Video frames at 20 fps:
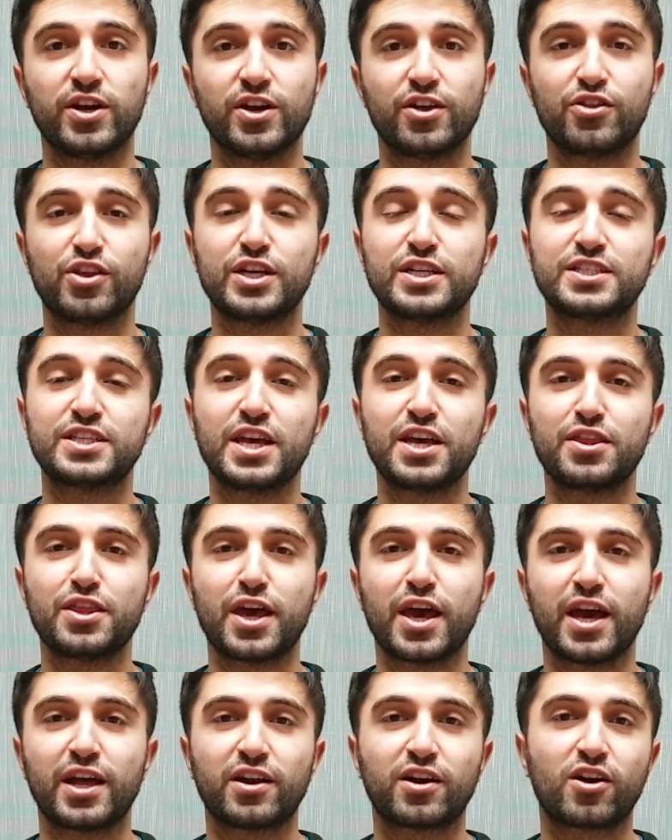They say they
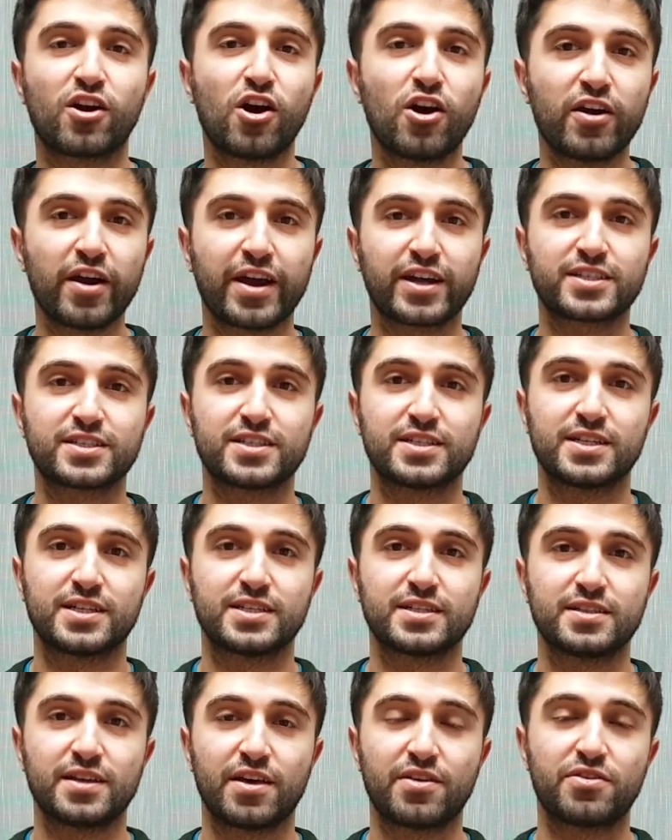had a car
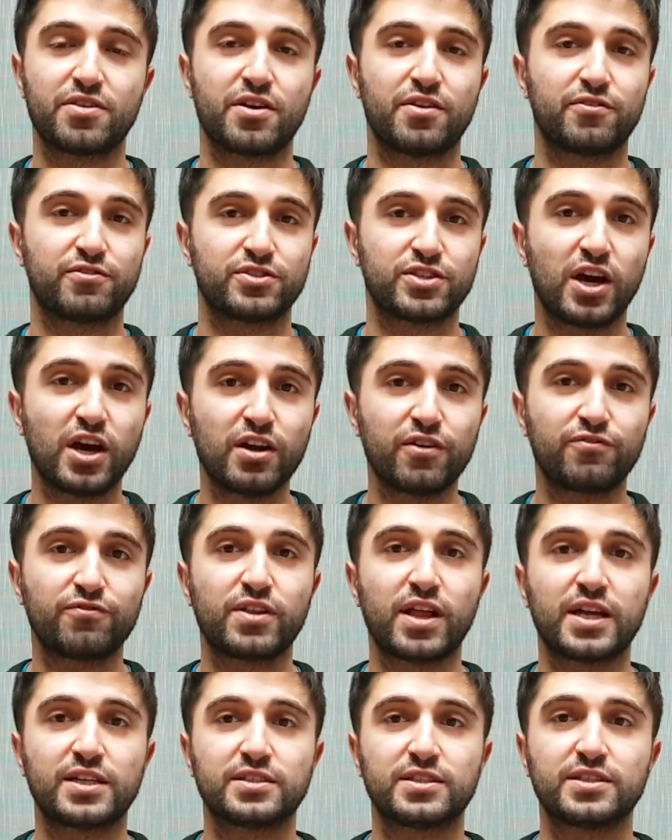accident and their tire
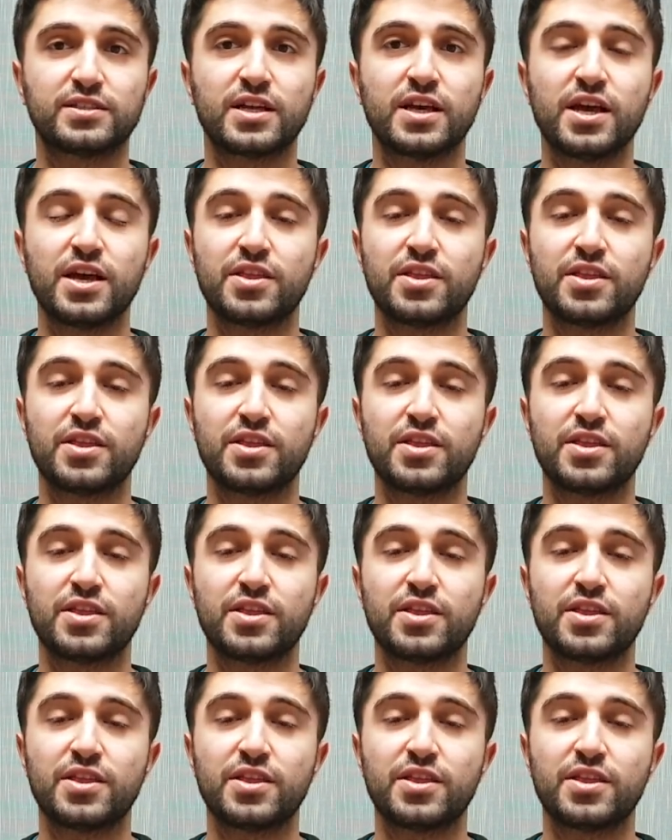flattered,